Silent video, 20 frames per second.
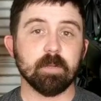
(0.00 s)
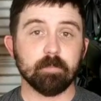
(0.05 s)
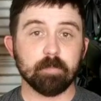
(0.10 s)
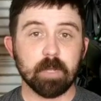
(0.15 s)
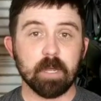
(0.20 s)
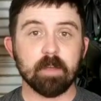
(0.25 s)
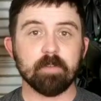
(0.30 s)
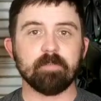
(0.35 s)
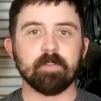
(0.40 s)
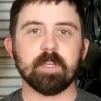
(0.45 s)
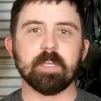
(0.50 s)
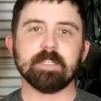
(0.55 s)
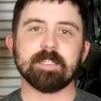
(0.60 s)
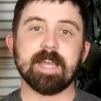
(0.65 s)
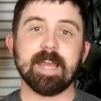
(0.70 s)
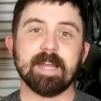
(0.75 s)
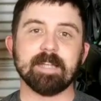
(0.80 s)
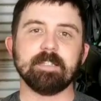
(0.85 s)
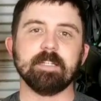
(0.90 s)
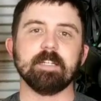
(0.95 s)
a buff is
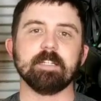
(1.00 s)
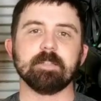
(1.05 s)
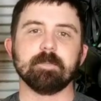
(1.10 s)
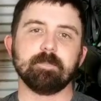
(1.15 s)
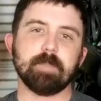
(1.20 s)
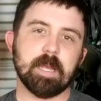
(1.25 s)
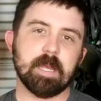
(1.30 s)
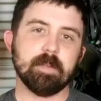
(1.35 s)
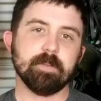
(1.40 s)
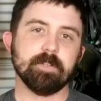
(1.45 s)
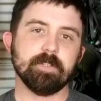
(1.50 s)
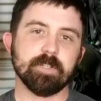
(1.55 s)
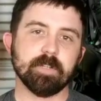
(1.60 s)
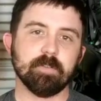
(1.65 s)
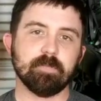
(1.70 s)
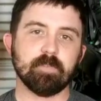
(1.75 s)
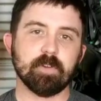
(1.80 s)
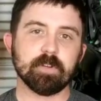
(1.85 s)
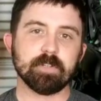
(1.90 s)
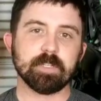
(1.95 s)
acting as a bandage in a
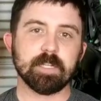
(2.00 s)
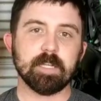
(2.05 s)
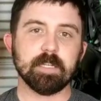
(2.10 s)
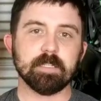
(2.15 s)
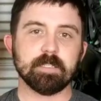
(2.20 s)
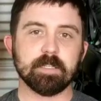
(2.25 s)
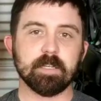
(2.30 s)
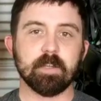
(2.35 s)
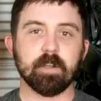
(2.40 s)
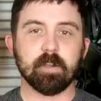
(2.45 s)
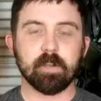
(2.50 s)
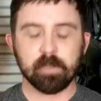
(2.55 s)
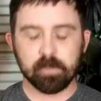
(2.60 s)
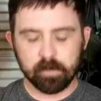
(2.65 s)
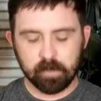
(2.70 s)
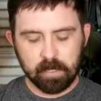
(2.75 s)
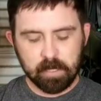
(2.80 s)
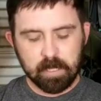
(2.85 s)
first aid scenario.